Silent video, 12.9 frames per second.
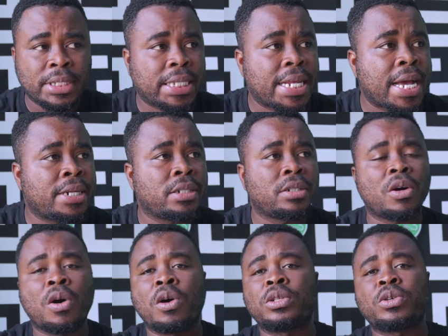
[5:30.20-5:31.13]
that
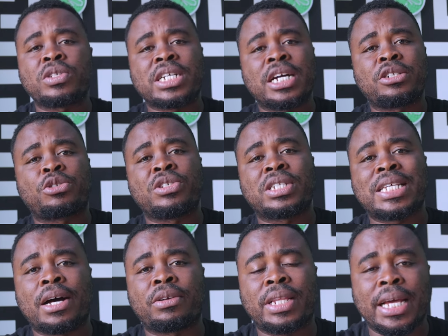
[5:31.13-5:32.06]
all those countries
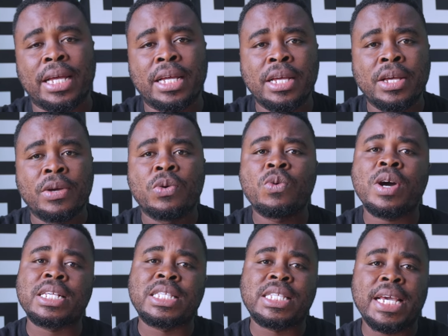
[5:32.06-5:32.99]
out there who
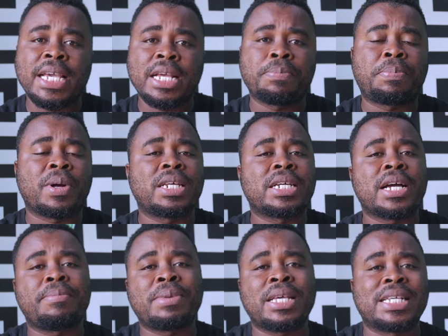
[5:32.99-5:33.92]
are saying
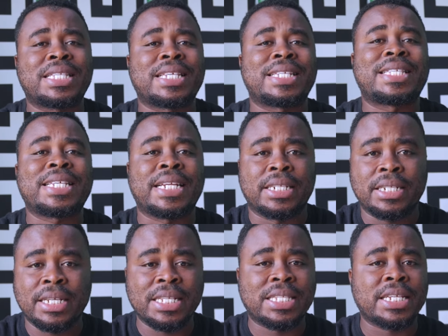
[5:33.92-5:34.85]
polygamy is a sin,
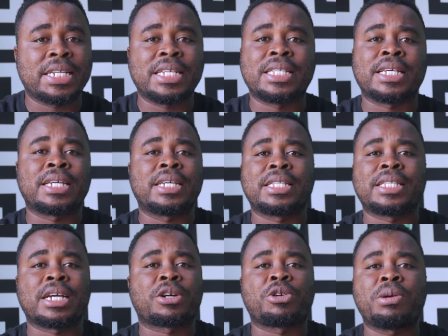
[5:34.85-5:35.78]
it's a, it's a, it's
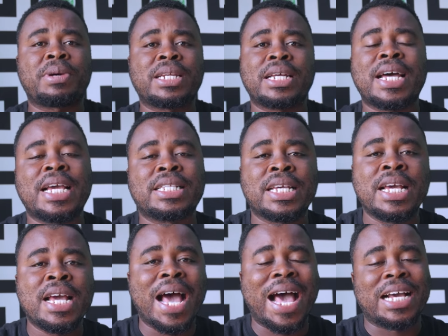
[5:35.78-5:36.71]
a criminalized
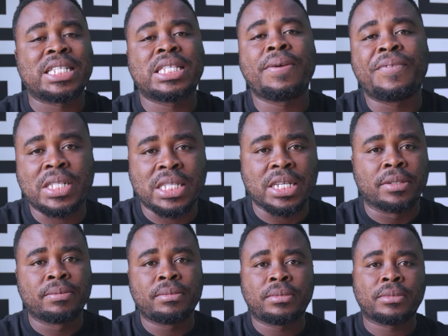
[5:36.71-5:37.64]

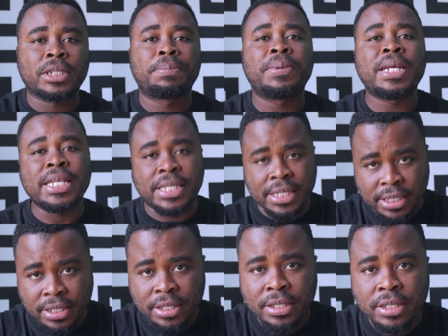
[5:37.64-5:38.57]
activity. Please,